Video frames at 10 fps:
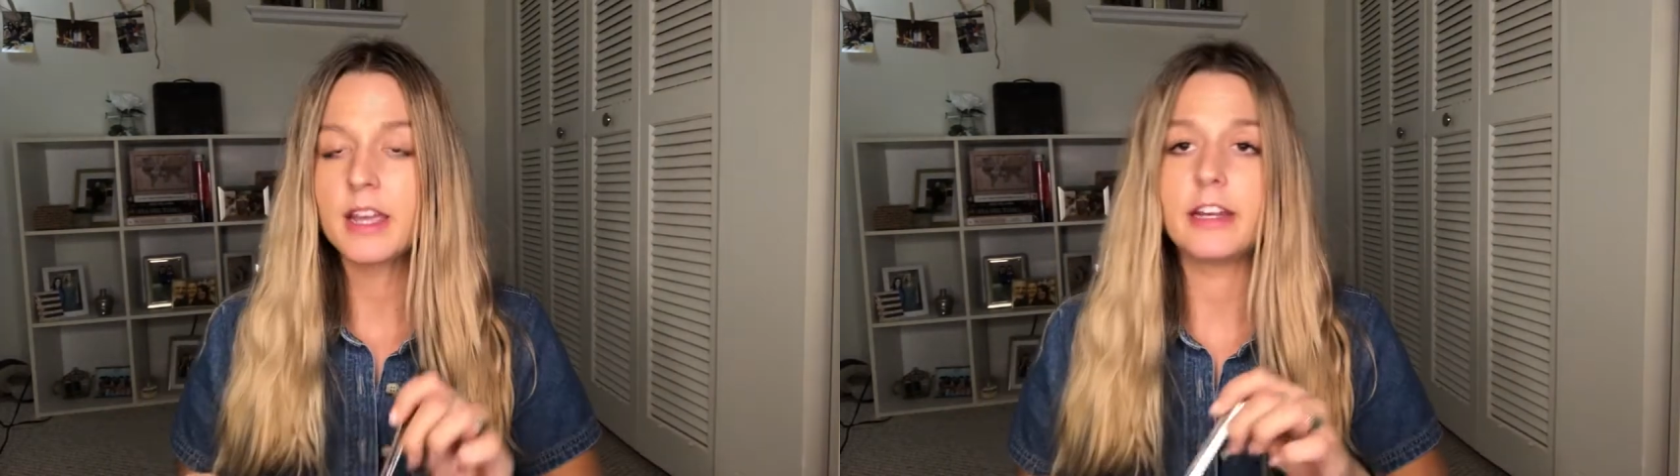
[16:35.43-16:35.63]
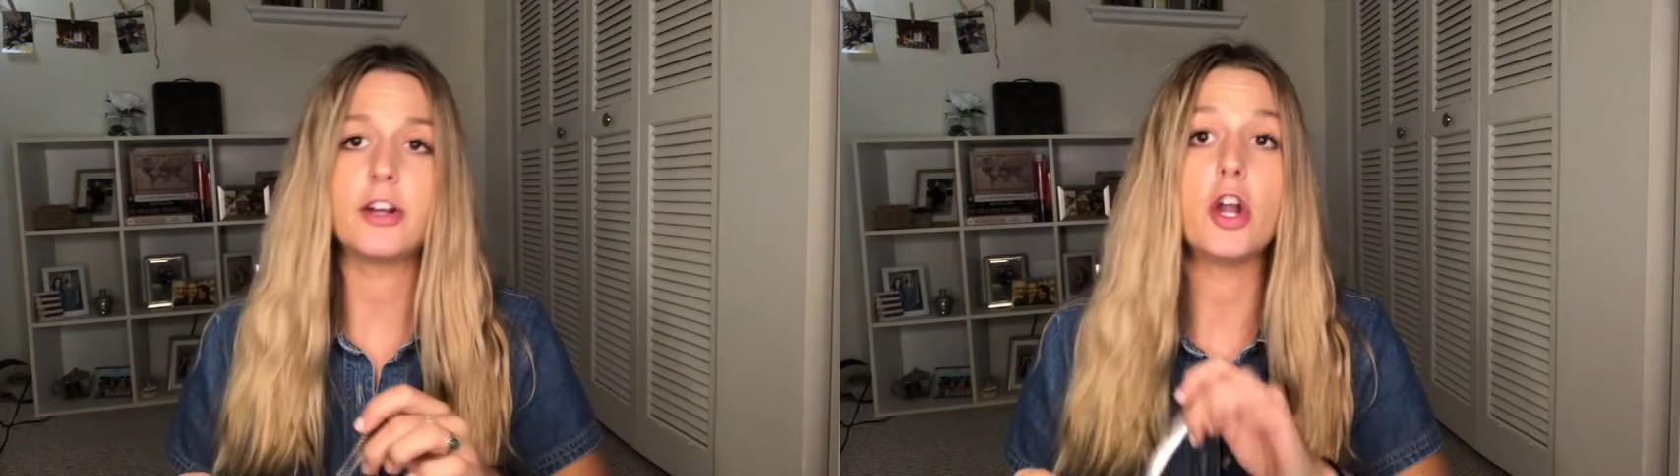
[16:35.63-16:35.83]

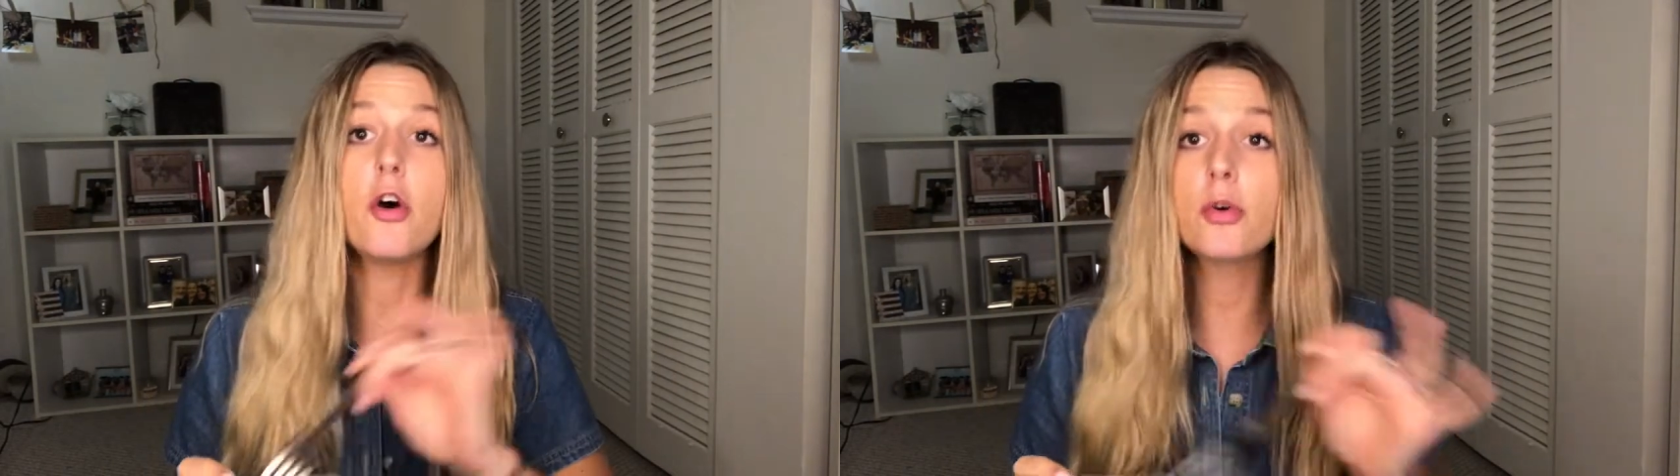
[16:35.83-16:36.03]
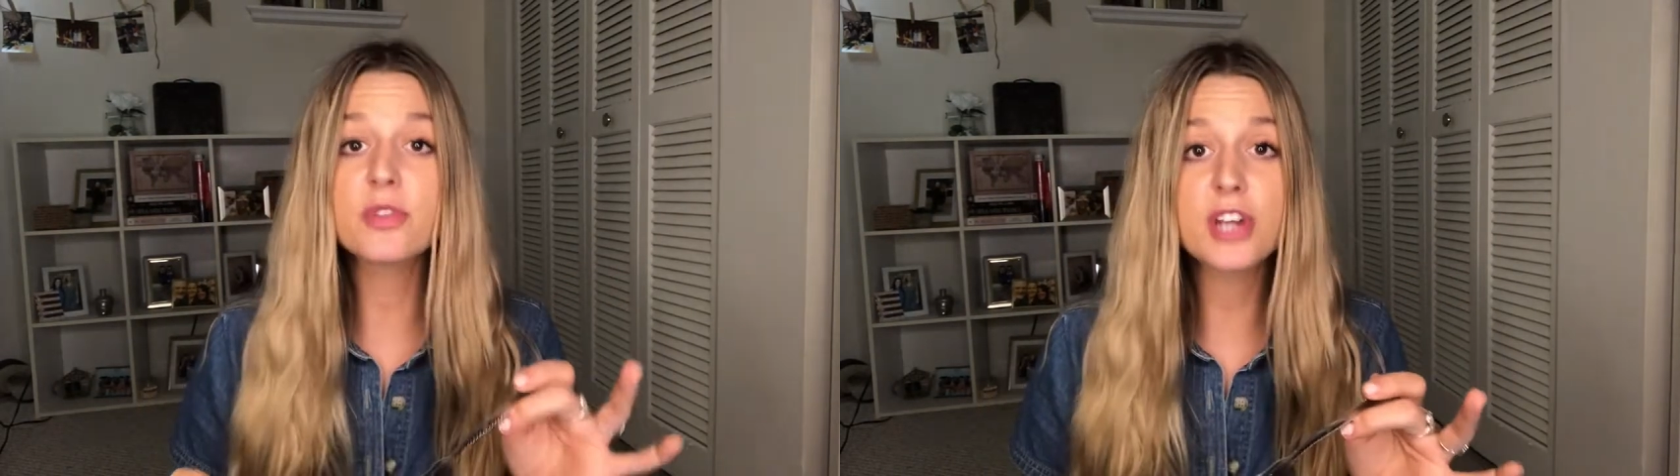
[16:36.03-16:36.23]
Now, no
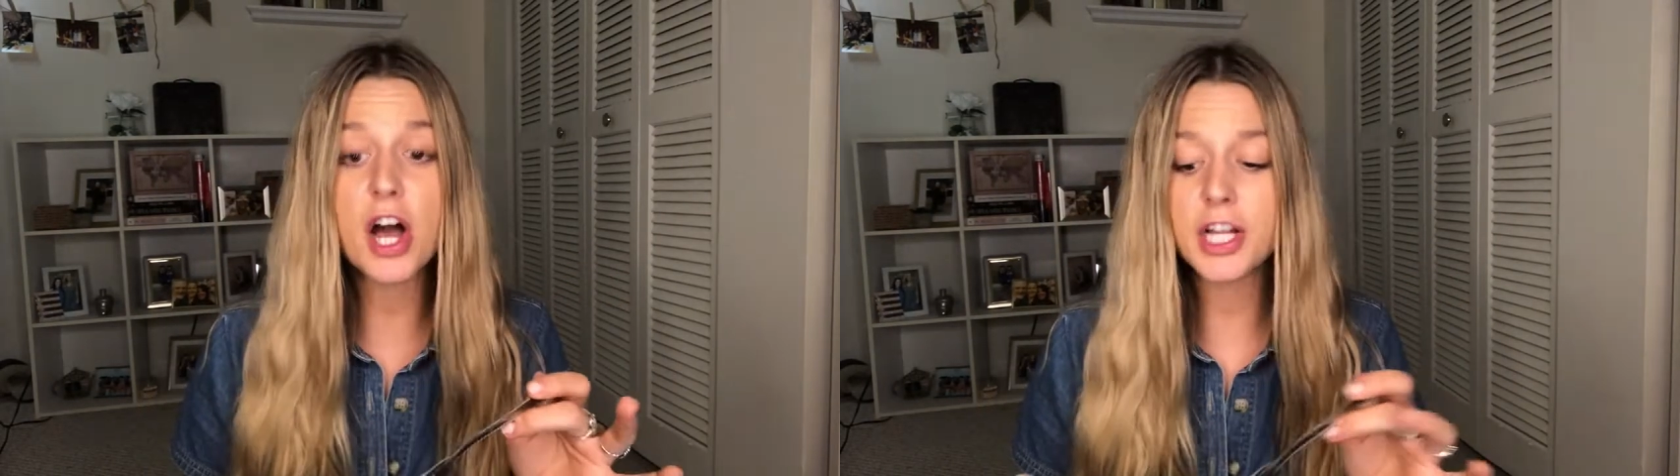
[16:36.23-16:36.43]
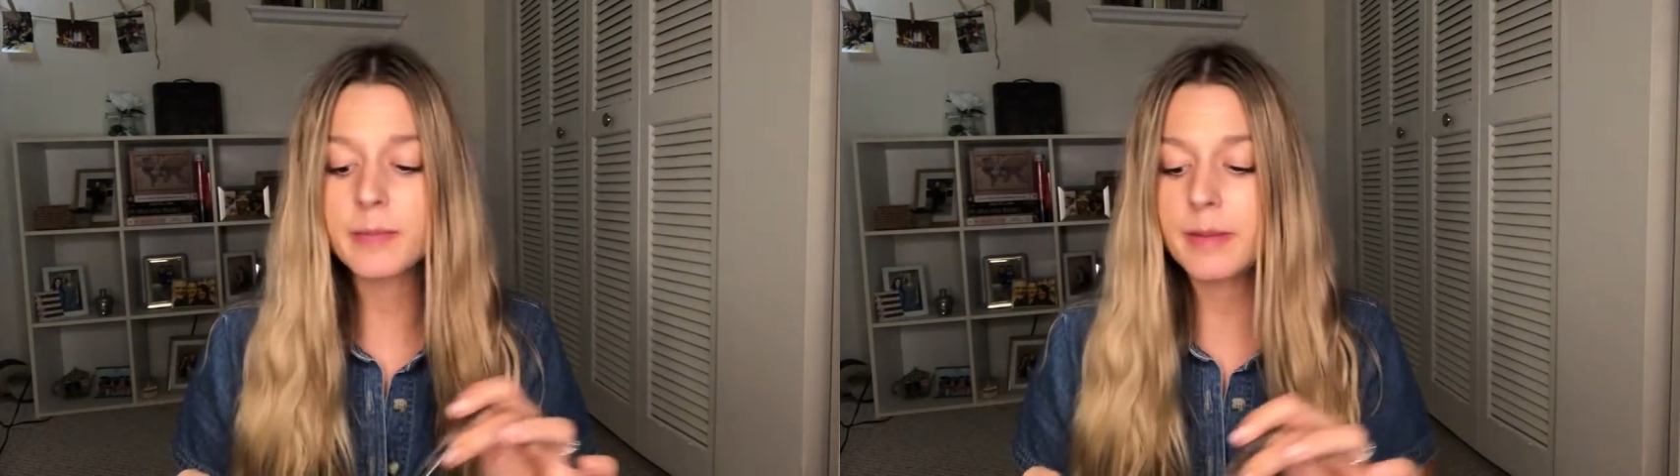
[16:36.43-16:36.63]
one was
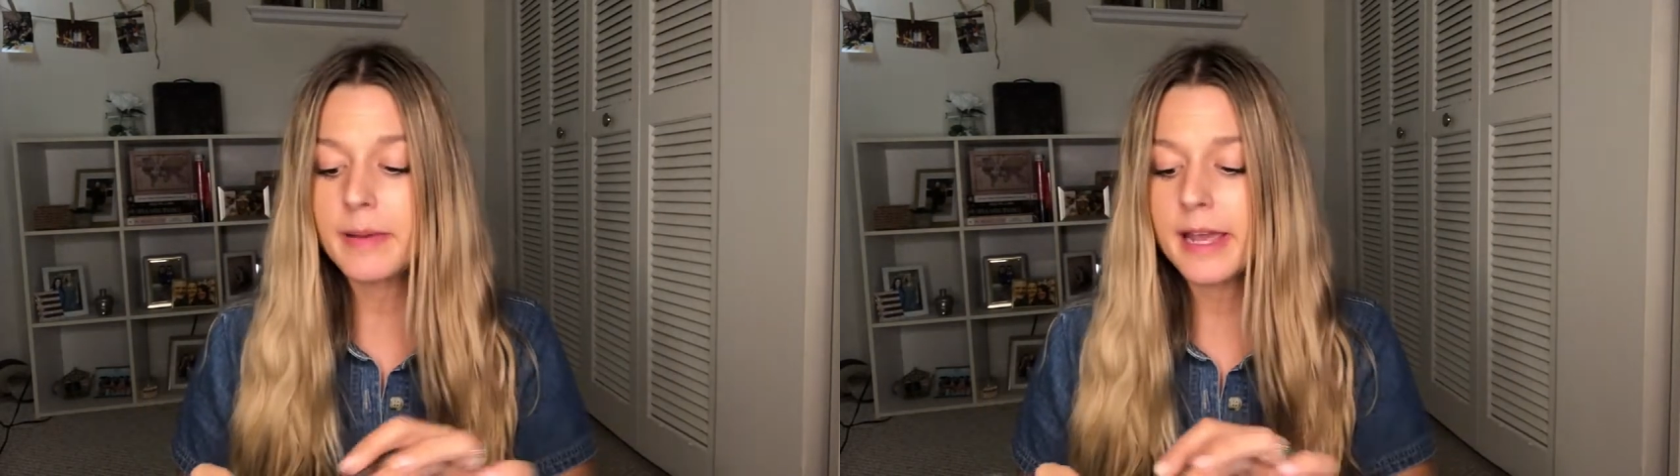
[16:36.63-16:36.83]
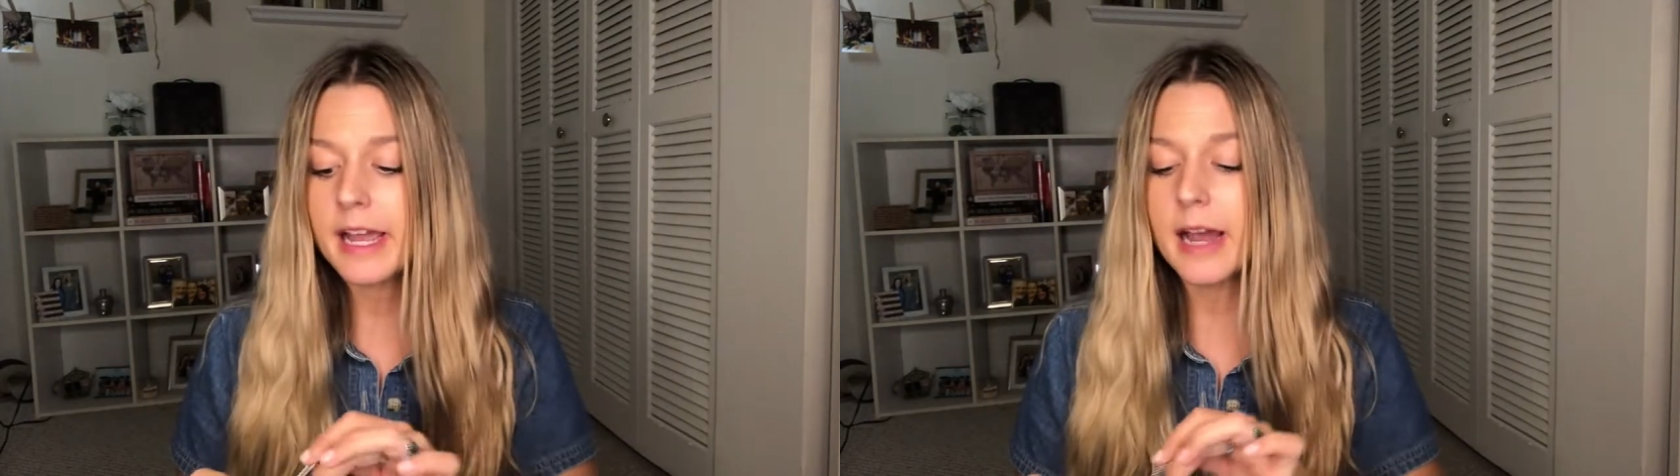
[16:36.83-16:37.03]
calling me big.